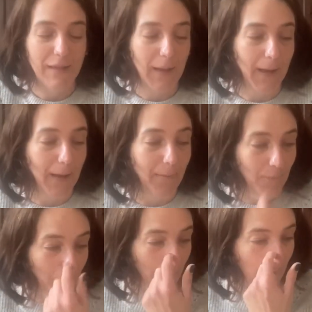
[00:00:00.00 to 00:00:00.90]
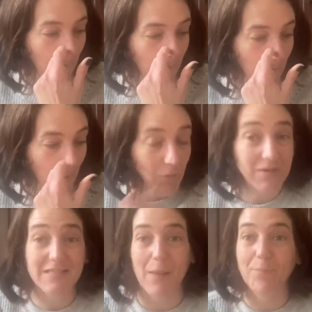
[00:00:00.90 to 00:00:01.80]
I want
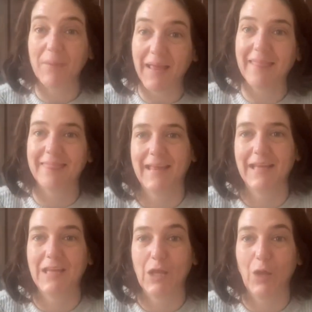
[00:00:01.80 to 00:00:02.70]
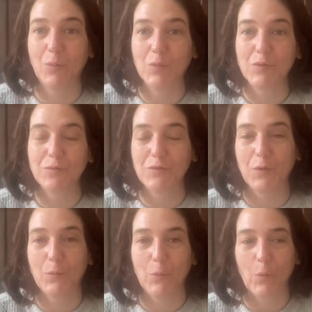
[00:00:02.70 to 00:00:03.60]
to say a big thank you
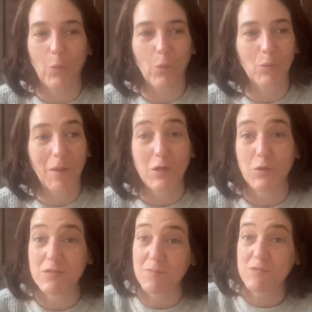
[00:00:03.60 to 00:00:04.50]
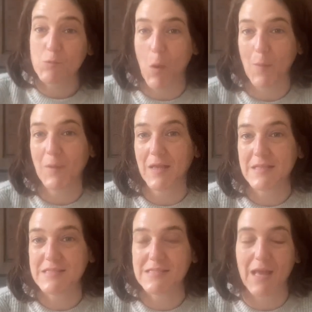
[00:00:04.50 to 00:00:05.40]
to all my new subscribers,